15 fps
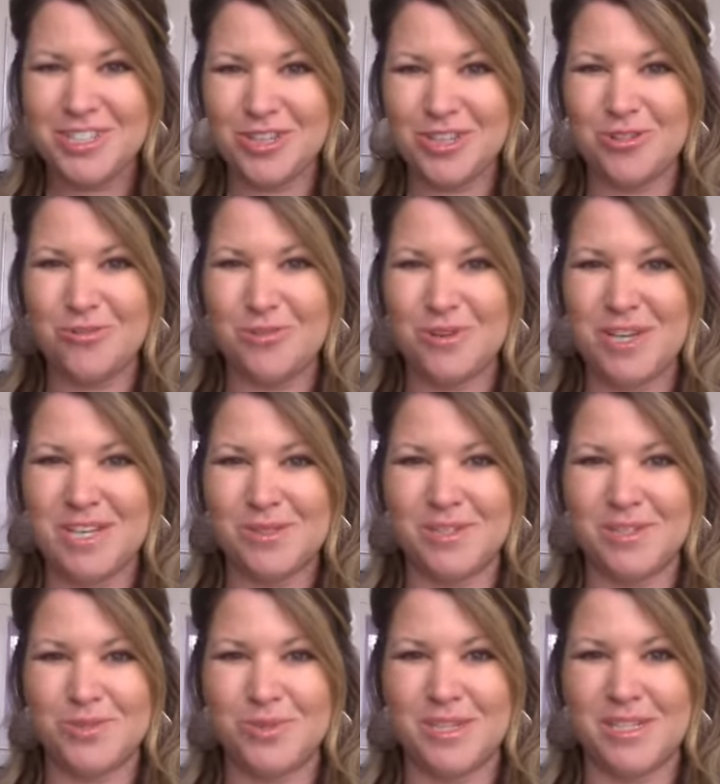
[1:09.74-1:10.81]
two weeks,
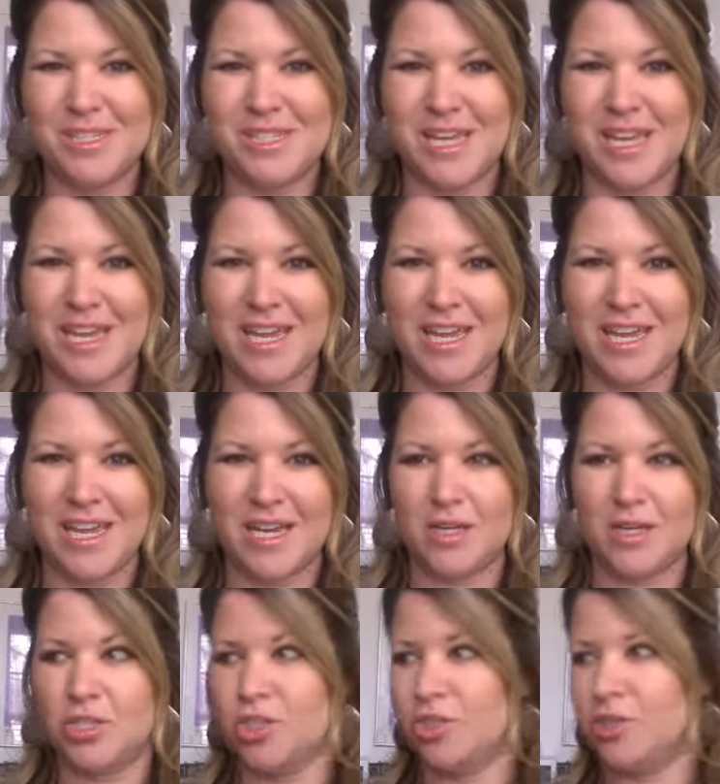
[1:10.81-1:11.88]
which was a
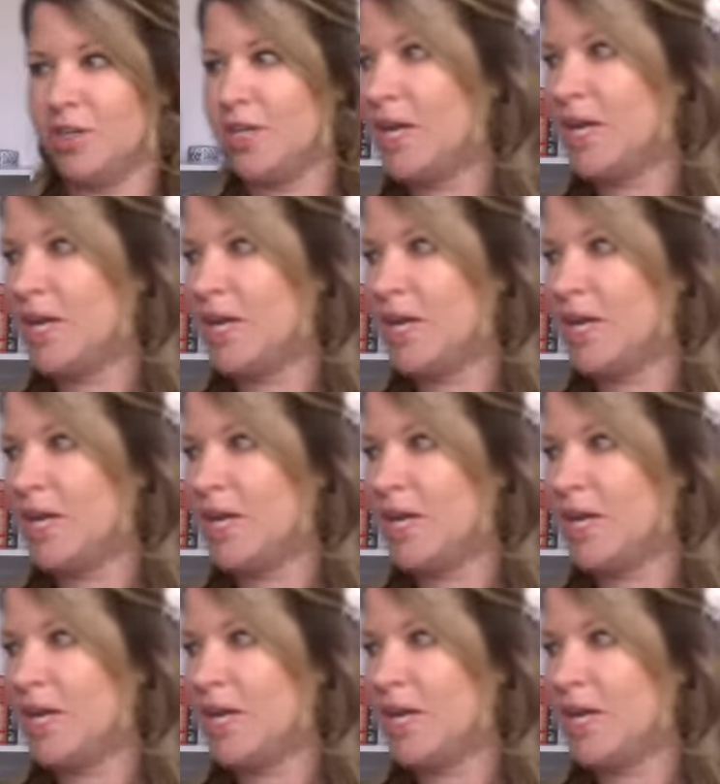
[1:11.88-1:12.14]
journey